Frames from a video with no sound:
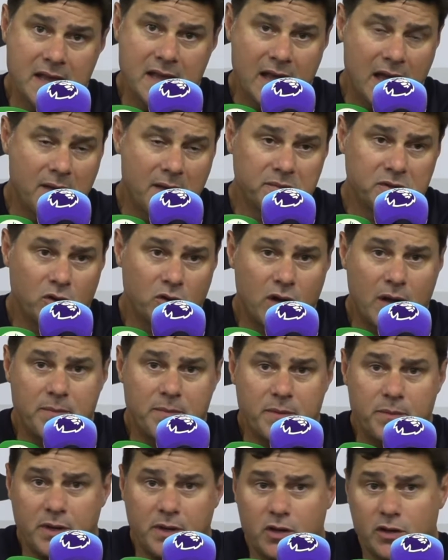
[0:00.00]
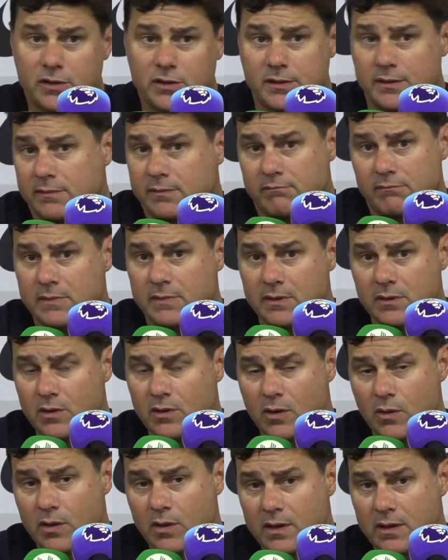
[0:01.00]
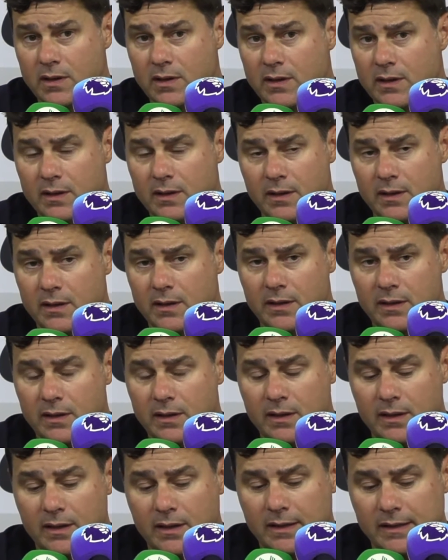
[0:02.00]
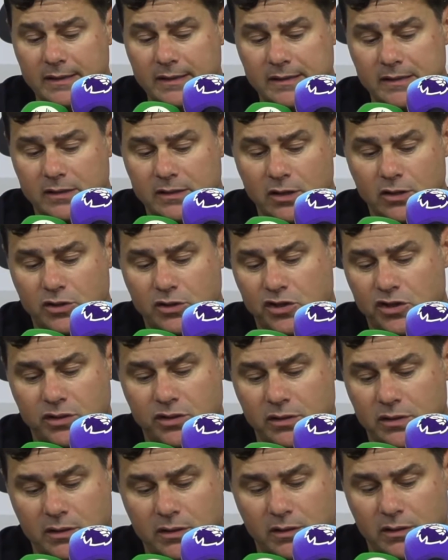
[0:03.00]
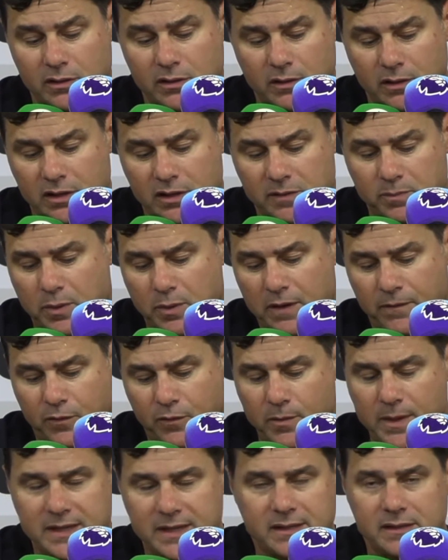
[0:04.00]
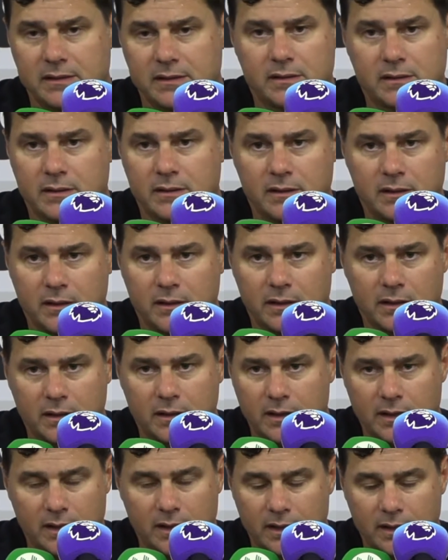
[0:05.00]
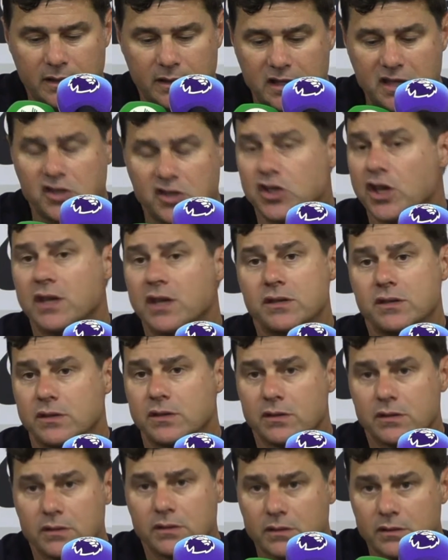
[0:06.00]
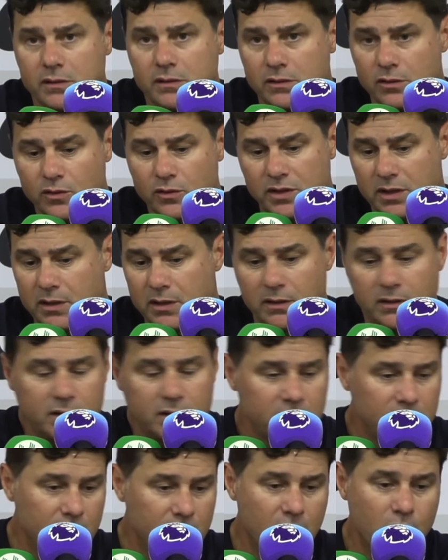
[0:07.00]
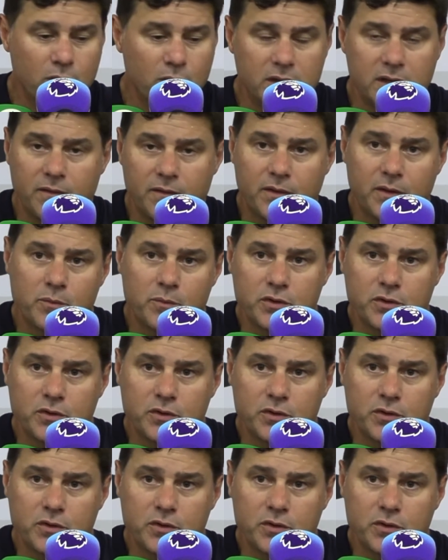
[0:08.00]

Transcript: I'm so happy because you know uh, it's not his performance uh, didn't change using you know in different